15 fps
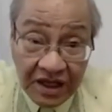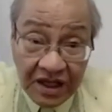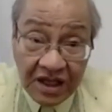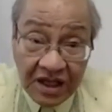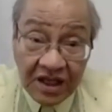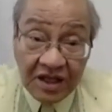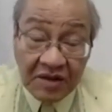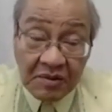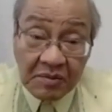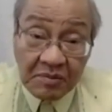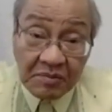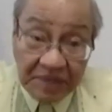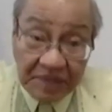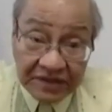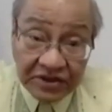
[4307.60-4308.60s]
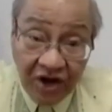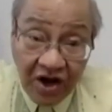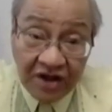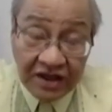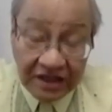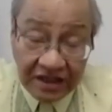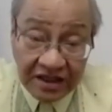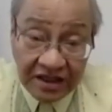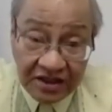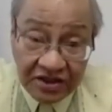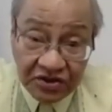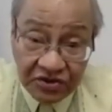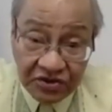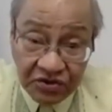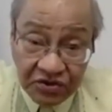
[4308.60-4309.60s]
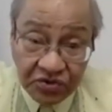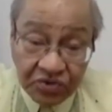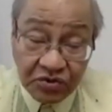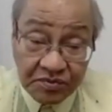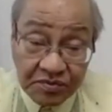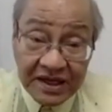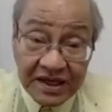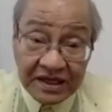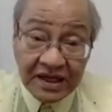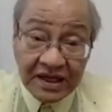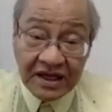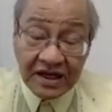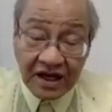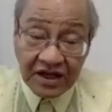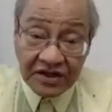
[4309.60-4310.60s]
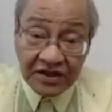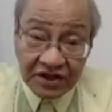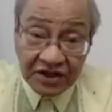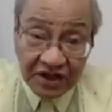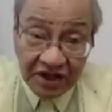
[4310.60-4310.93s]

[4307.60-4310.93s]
been talking to me and other